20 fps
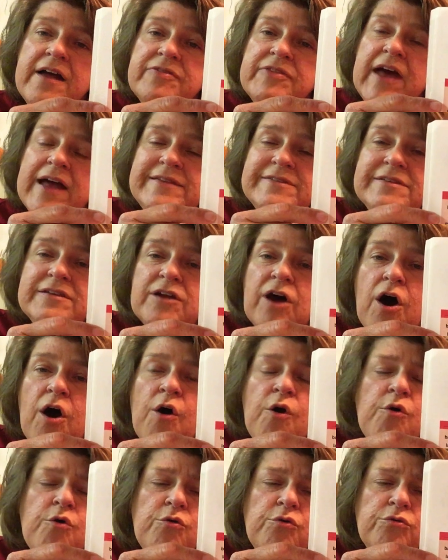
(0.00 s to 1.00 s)
That's an
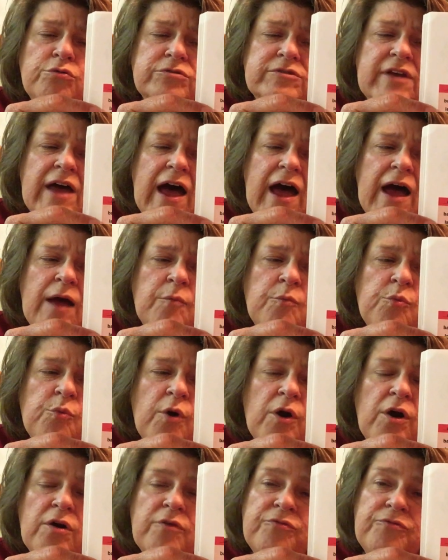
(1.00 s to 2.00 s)
old-time
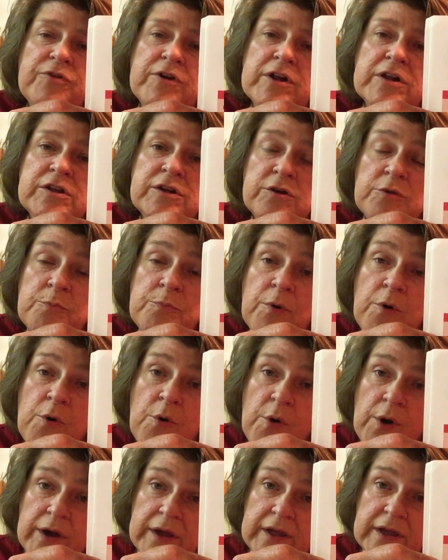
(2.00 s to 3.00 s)
word for a little
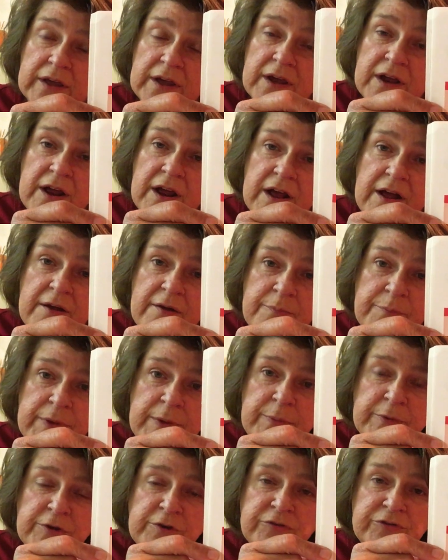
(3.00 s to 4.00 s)
boy.
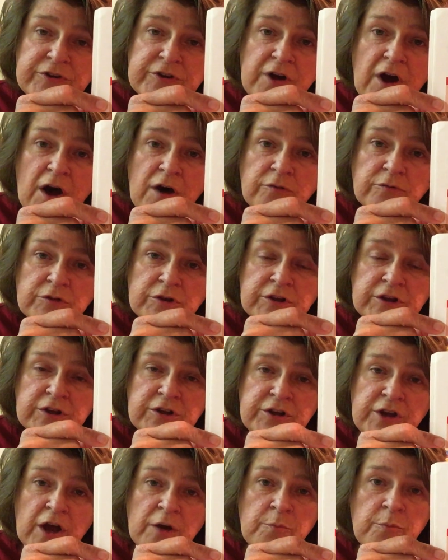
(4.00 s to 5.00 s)
People used to call
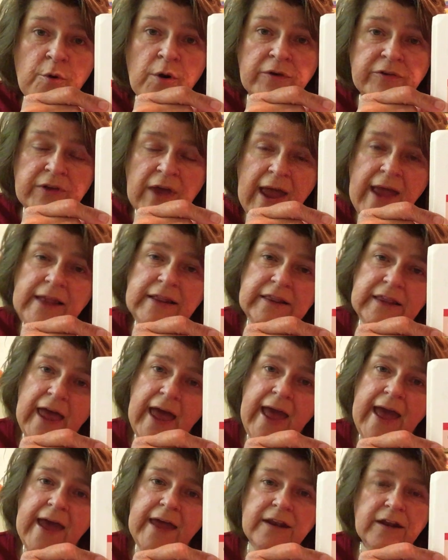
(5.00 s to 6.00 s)
young boys, hey,
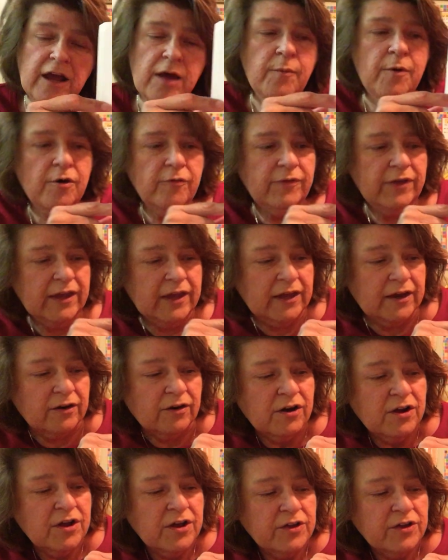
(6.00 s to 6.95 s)
lad, come over here.